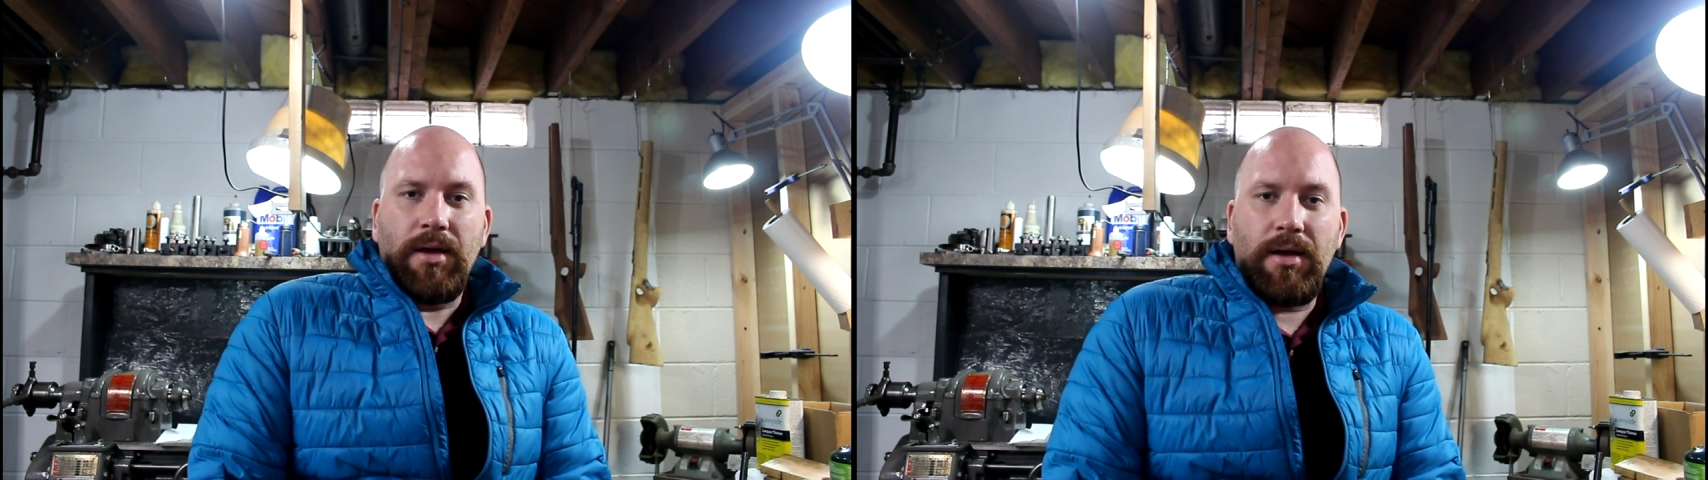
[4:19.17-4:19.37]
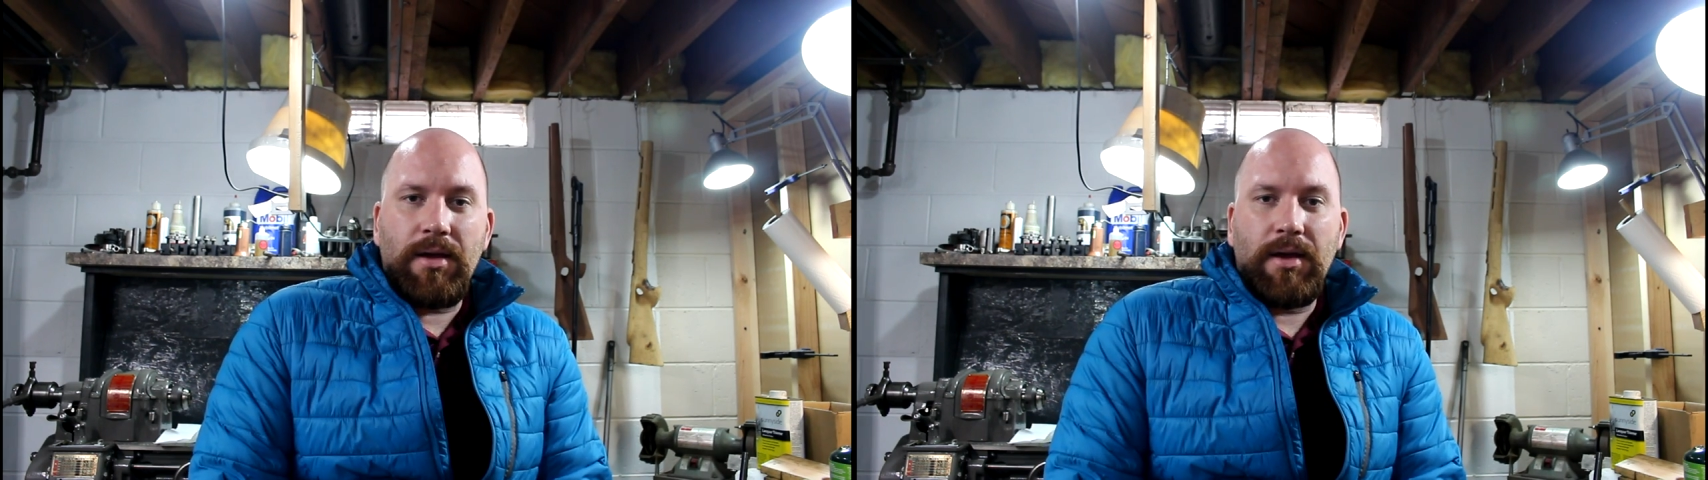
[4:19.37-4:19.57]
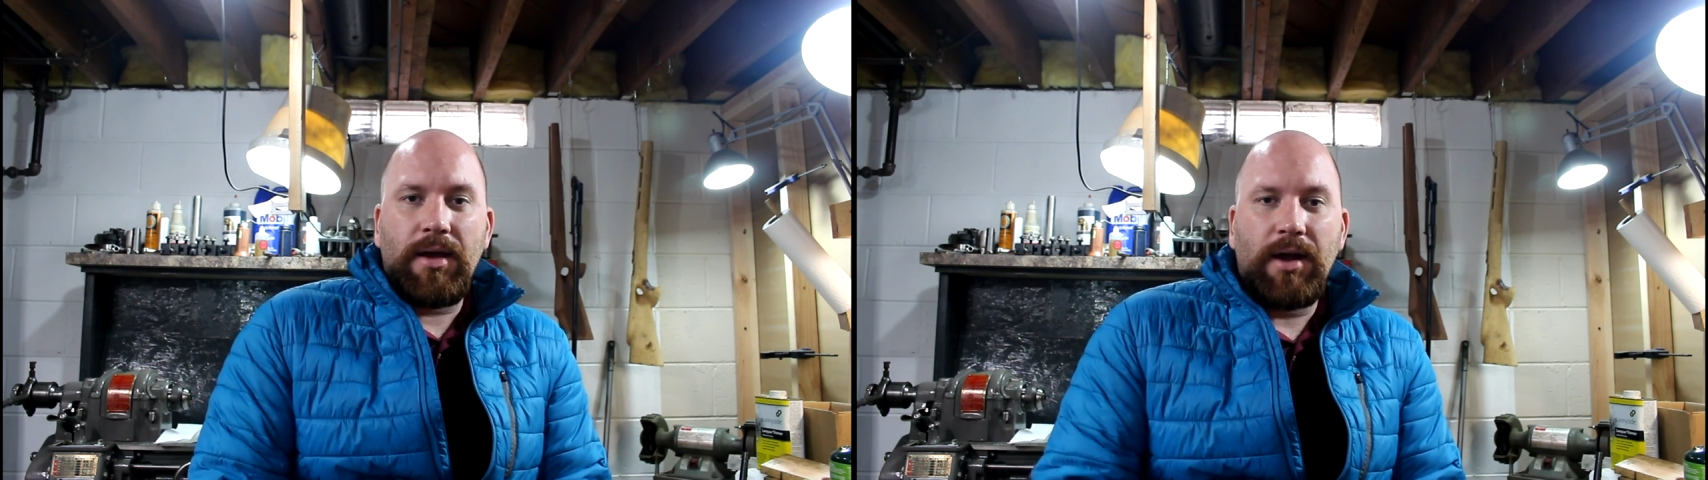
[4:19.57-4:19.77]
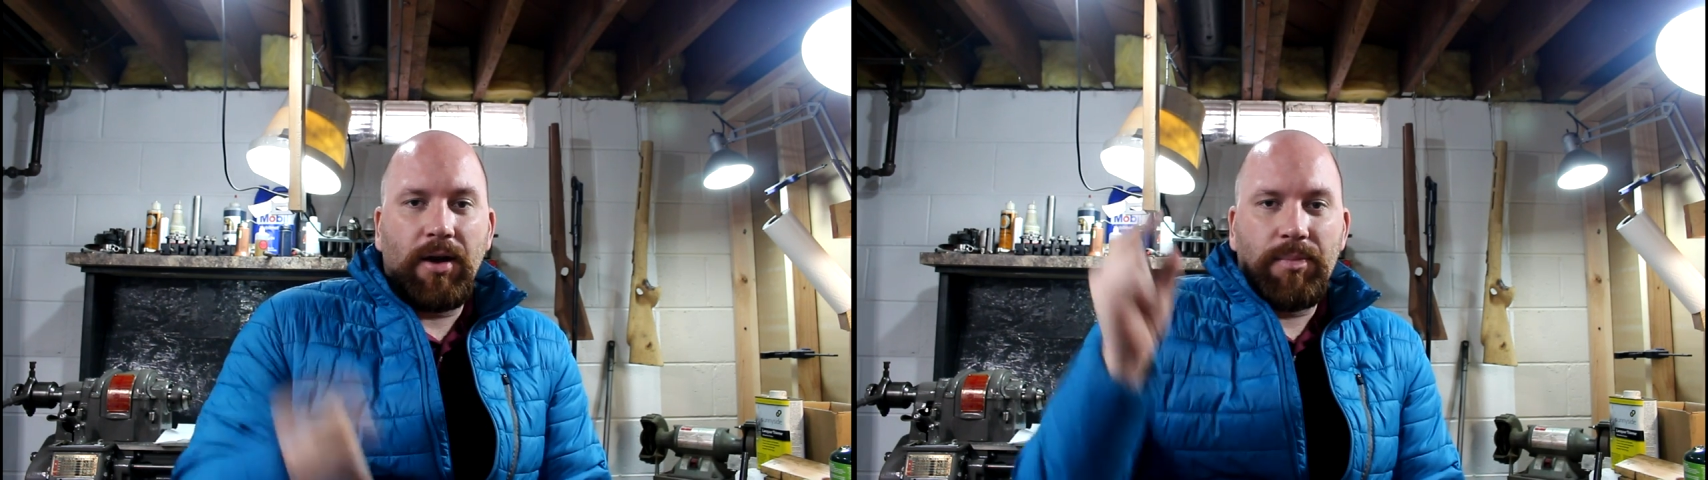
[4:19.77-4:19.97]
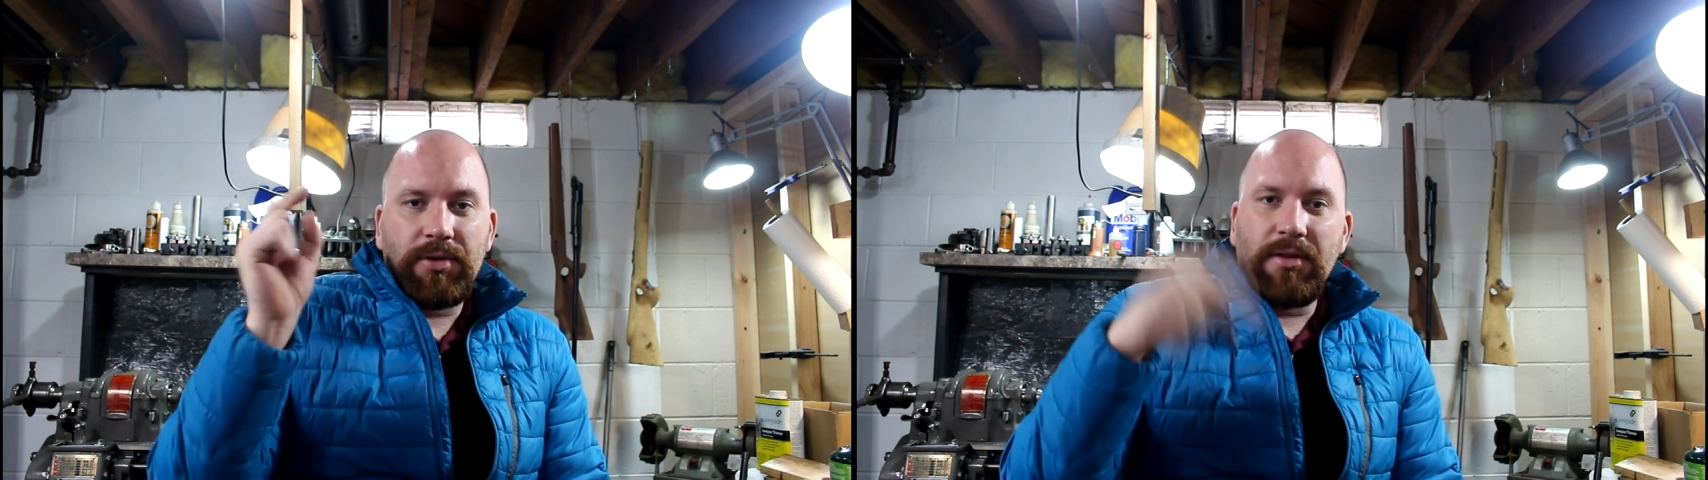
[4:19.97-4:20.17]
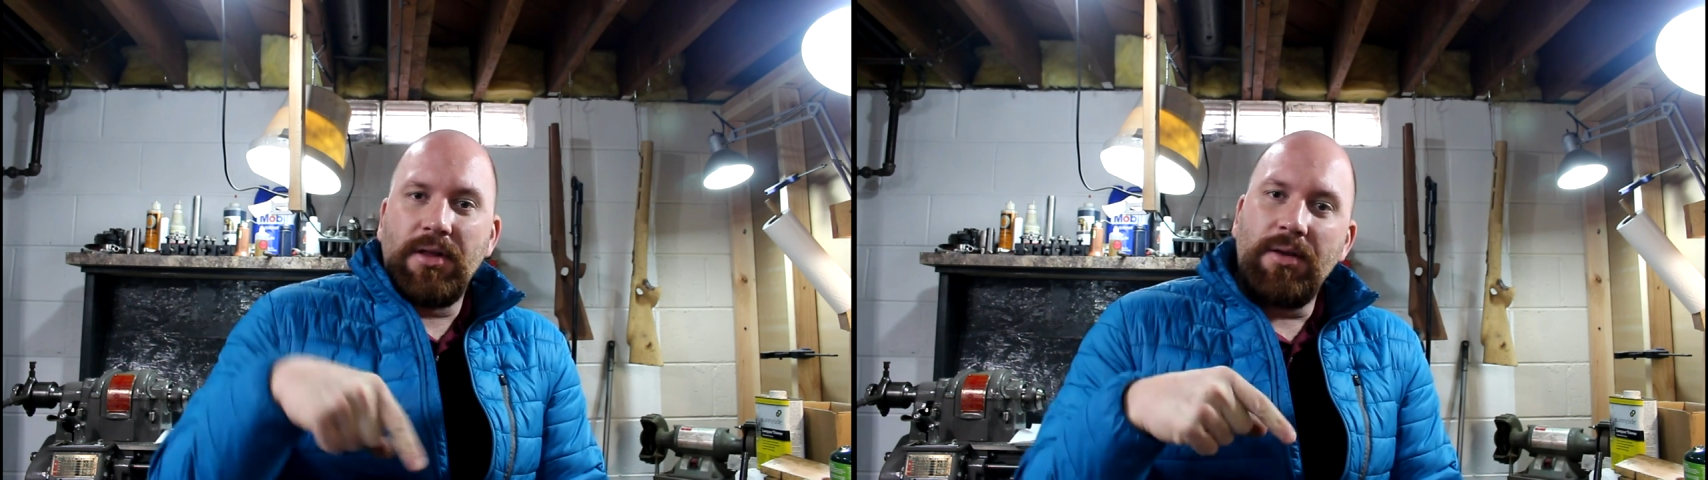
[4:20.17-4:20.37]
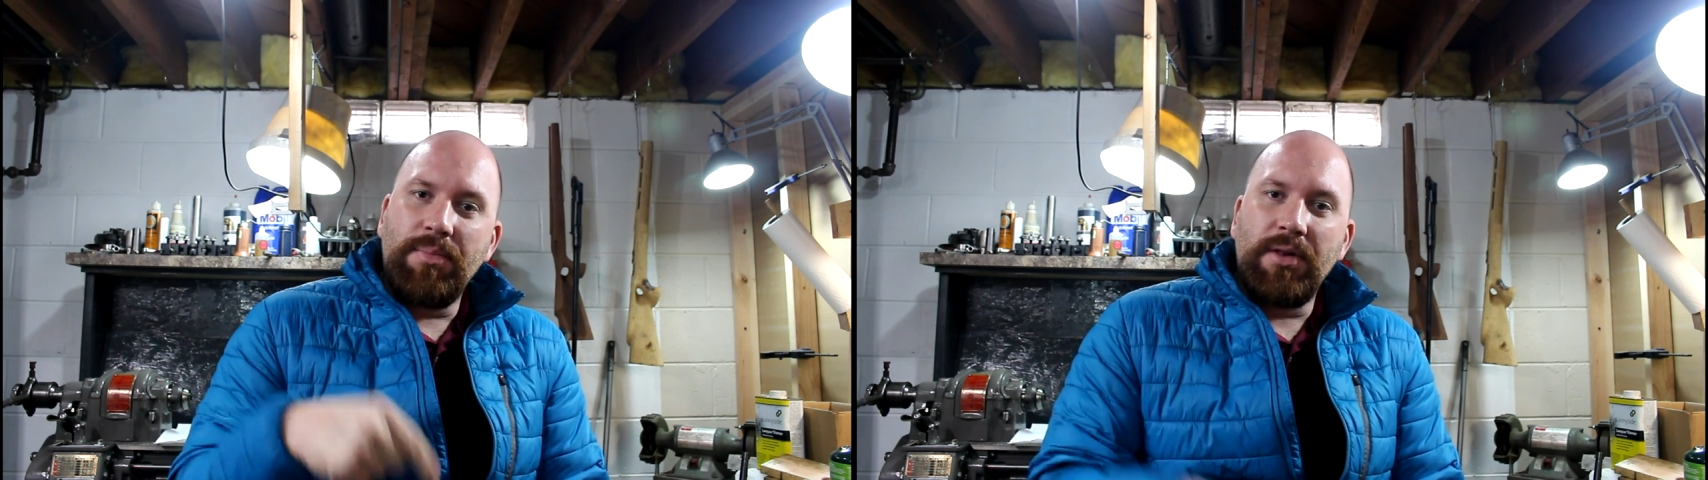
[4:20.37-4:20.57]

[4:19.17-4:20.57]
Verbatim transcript: and I'll put the link